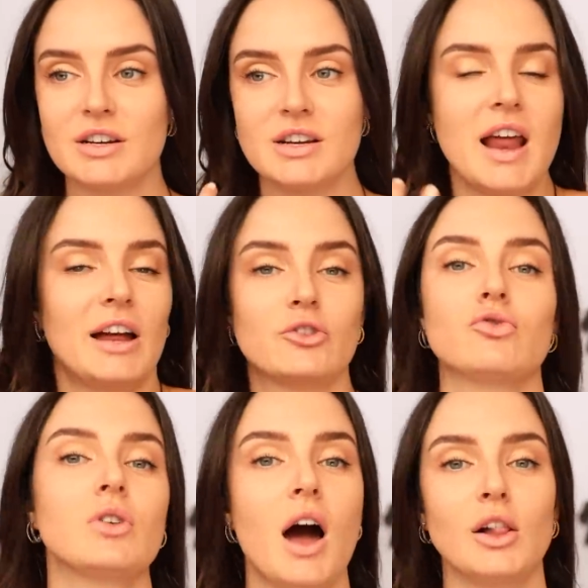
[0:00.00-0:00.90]

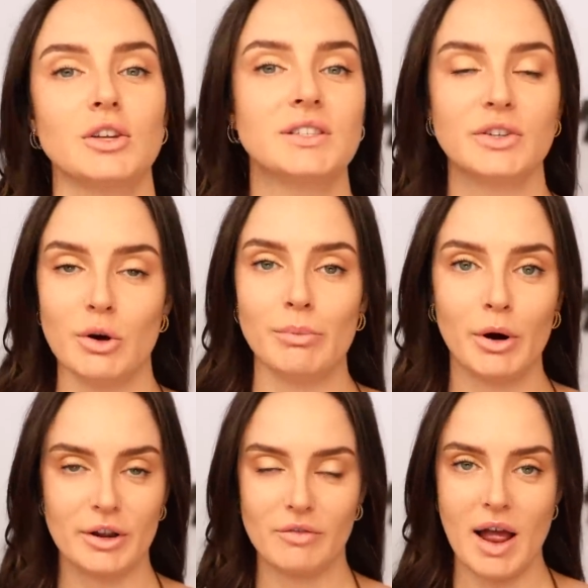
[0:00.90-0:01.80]
natural colors in your
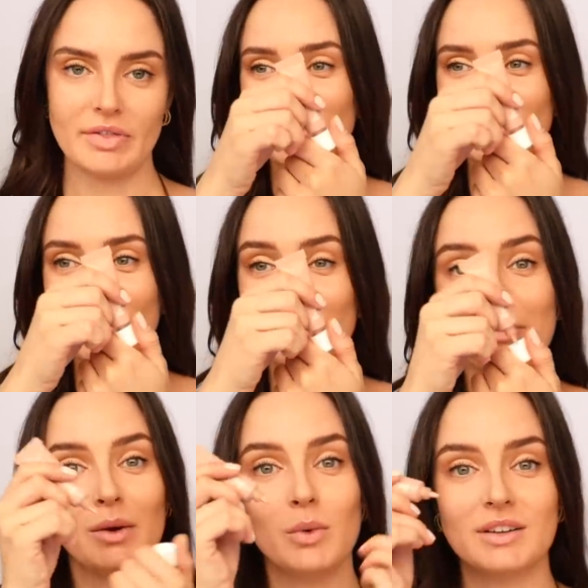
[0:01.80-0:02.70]
body, right? That's gonna
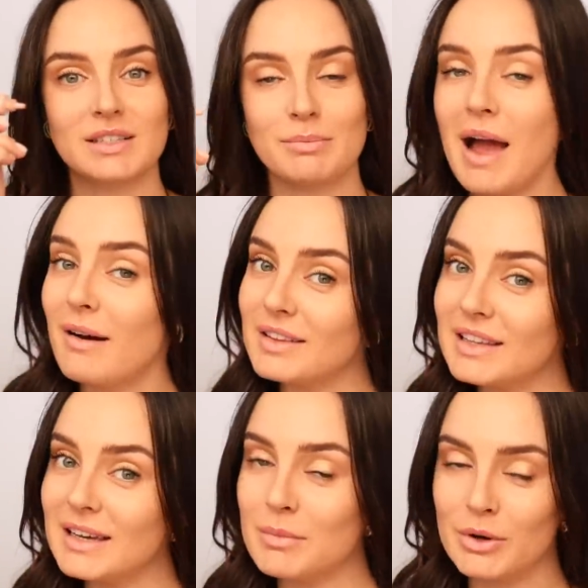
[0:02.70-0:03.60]
be what is
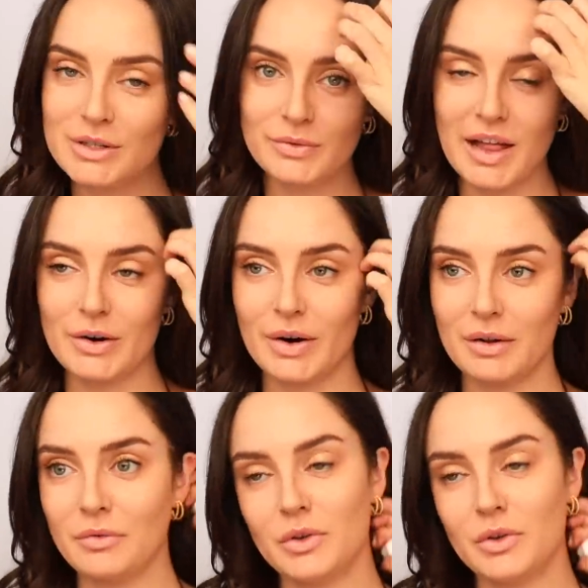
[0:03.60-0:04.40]
apparently most flattering for